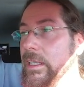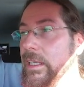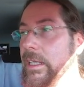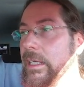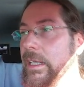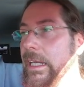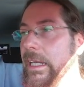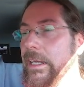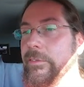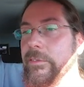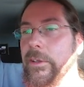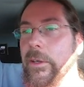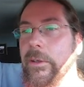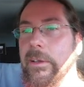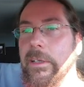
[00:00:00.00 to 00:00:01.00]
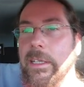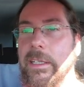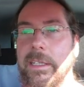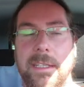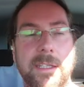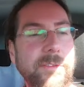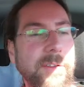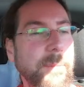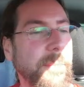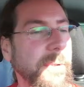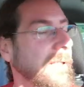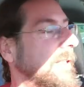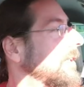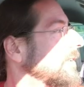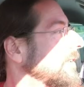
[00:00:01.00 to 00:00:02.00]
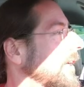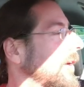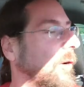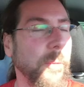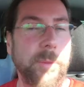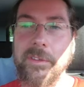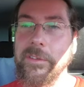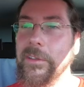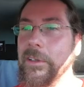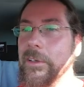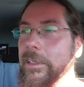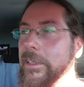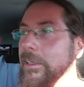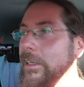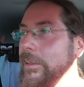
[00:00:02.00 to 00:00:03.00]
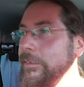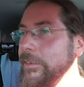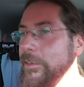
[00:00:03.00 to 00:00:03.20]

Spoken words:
I haven't heard it even because I always turn it off.